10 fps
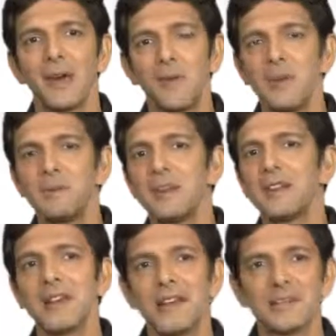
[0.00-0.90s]
We'd be
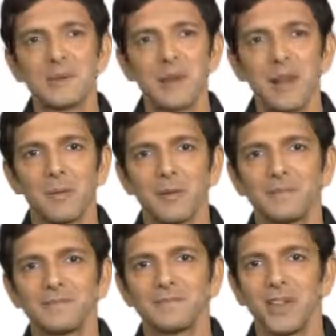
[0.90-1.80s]
delighted to help.
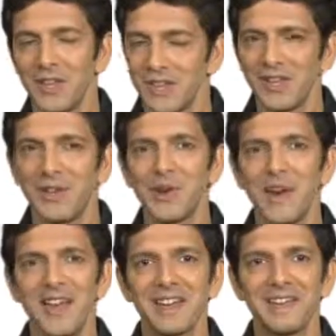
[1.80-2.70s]

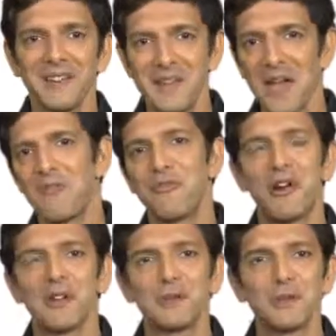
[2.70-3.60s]
Go ahead, have
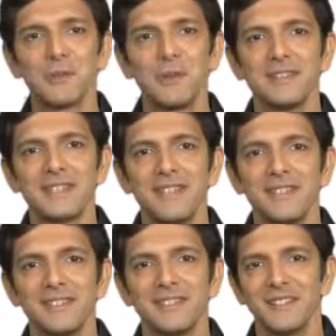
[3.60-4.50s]
fun with your
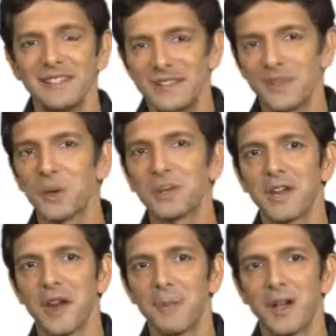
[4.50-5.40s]
PC.
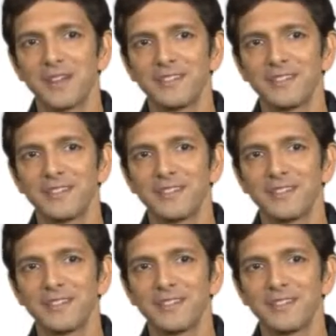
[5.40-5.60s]
Good karma.